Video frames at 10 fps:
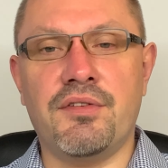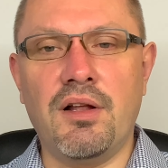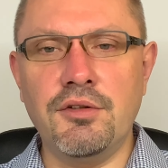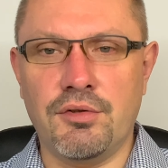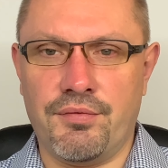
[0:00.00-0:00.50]

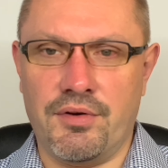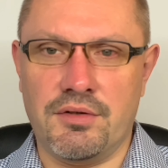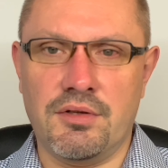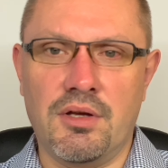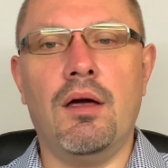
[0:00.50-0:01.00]
result of
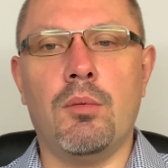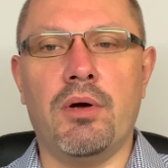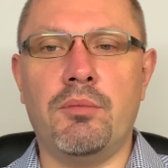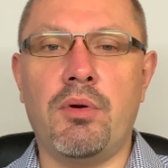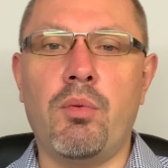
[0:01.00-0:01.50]
it,
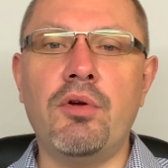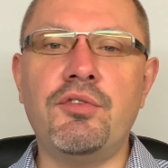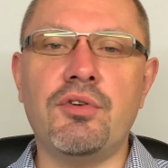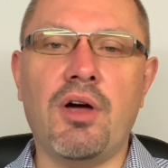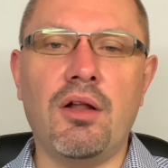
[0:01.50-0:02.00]
when we
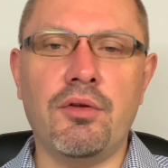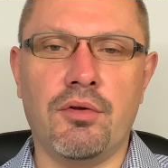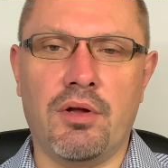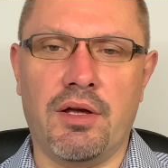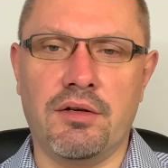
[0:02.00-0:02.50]
want to
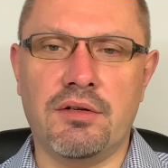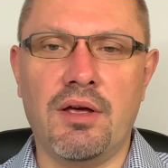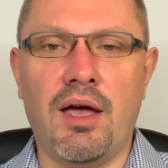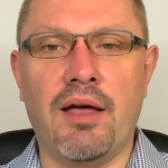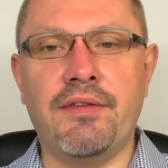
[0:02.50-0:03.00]
calculate
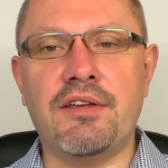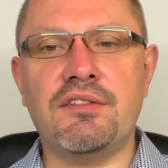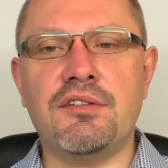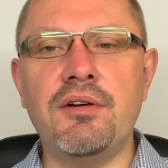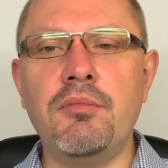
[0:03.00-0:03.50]
an
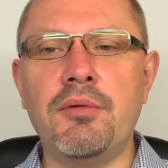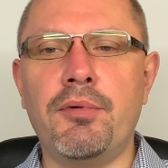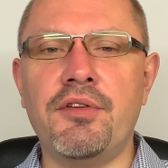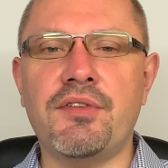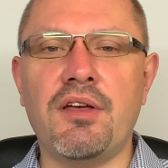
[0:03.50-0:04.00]
extremely
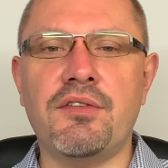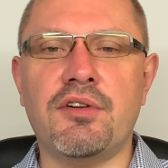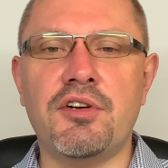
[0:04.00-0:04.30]
precise